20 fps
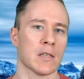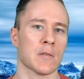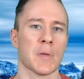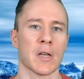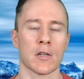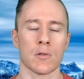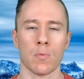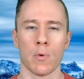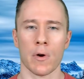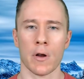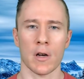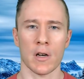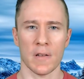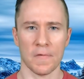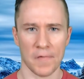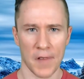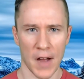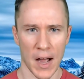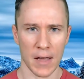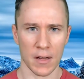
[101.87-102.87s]
because we're going to
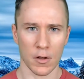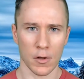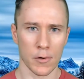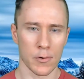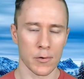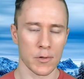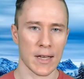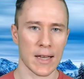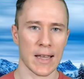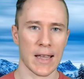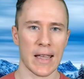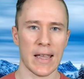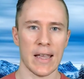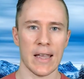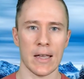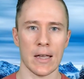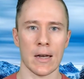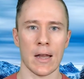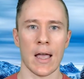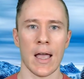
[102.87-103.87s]
define losing
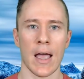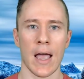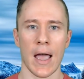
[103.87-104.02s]
in